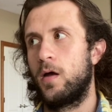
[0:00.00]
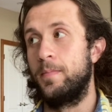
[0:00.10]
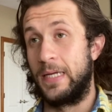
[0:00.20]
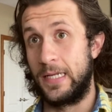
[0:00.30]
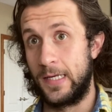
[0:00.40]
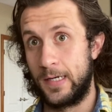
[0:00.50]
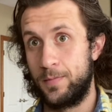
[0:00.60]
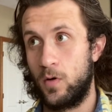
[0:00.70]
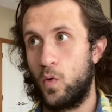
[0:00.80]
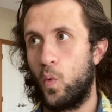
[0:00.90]

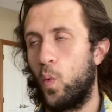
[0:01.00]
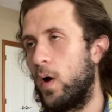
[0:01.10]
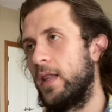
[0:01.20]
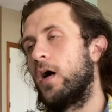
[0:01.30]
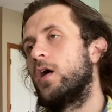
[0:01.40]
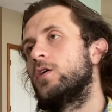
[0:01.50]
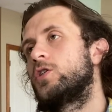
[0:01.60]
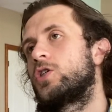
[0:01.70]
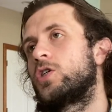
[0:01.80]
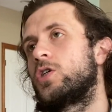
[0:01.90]
medium, 1
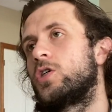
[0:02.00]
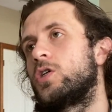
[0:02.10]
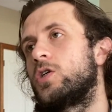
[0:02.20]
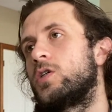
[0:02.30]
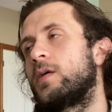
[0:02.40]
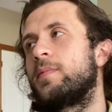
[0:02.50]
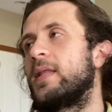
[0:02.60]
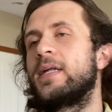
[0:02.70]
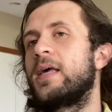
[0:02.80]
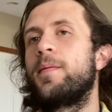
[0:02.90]
large, something
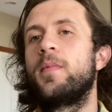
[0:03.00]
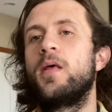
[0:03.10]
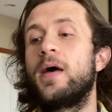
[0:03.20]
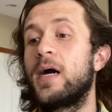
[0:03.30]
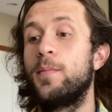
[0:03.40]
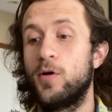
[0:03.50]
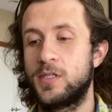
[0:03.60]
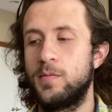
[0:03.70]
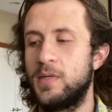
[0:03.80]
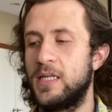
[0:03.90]
like that. I got
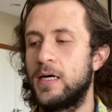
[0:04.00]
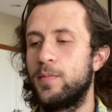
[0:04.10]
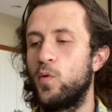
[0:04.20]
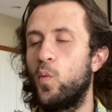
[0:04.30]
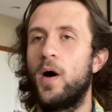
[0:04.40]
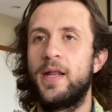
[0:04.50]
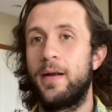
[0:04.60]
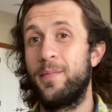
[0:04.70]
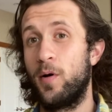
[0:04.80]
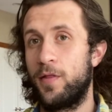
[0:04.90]
mostly medium and 1
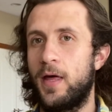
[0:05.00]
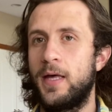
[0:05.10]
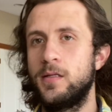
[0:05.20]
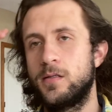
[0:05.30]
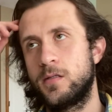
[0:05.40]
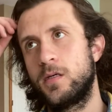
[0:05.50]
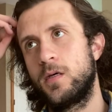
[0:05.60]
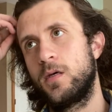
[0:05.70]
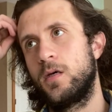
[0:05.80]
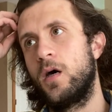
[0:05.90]
on both ends
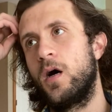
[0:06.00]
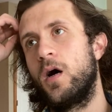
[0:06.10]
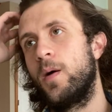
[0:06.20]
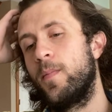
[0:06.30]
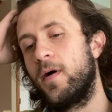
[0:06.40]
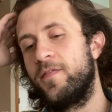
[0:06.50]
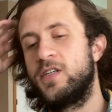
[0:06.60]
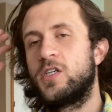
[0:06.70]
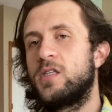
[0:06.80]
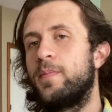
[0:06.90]
of
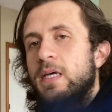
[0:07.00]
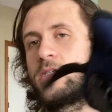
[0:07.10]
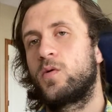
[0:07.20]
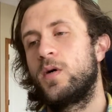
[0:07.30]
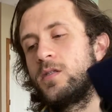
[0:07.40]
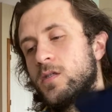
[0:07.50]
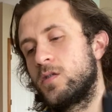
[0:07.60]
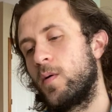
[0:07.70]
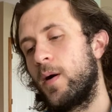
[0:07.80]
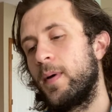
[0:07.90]
just the basic ones.
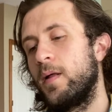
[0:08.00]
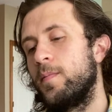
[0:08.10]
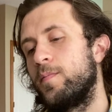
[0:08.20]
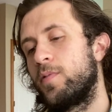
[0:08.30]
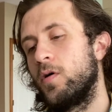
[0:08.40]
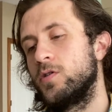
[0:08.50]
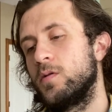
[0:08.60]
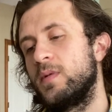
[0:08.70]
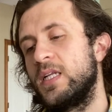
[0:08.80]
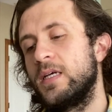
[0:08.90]
So all my Pros
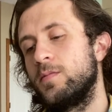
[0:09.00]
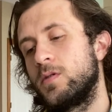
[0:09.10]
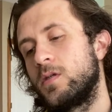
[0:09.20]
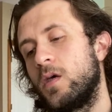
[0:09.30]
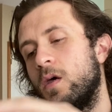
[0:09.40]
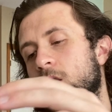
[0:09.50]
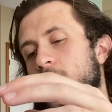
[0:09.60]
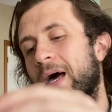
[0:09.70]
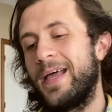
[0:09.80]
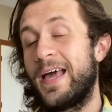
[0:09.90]
are mediums.
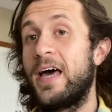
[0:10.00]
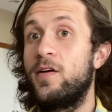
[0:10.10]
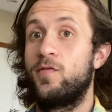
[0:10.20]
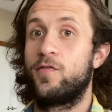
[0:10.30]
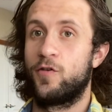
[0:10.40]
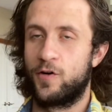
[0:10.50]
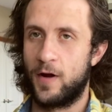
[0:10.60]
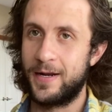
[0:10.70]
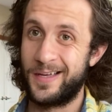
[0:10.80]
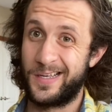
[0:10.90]
I kind of
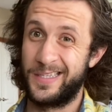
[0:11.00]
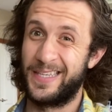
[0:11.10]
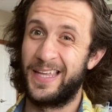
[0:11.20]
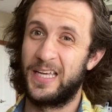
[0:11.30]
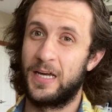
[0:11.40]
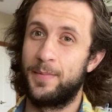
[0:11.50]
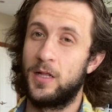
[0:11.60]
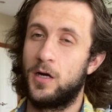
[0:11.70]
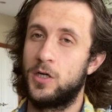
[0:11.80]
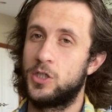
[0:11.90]
regret it because I think I'm a
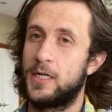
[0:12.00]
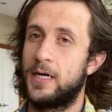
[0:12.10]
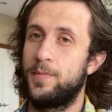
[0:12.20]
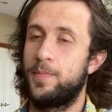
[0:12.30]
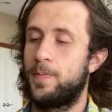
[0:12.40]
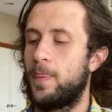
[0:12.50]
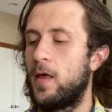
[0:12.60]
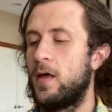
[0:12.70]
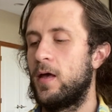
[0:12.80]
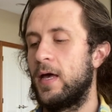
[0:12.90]
large now,
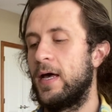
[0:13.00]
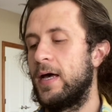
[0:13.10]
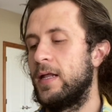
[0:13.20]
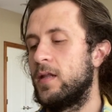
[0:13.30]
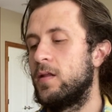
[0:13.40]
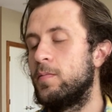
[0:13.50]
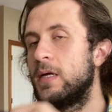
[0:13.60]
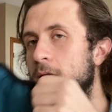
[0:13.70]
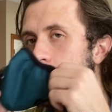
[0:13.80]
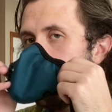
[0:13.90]
and the
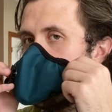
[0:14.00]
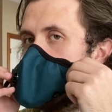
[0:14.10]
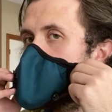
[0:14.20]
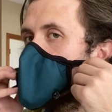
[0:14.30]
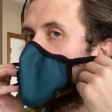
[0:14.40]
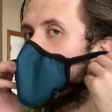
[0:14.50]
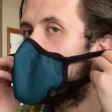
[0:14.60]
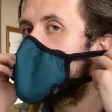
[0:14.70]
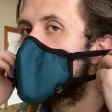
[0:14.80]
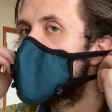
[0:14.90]
medium fits, but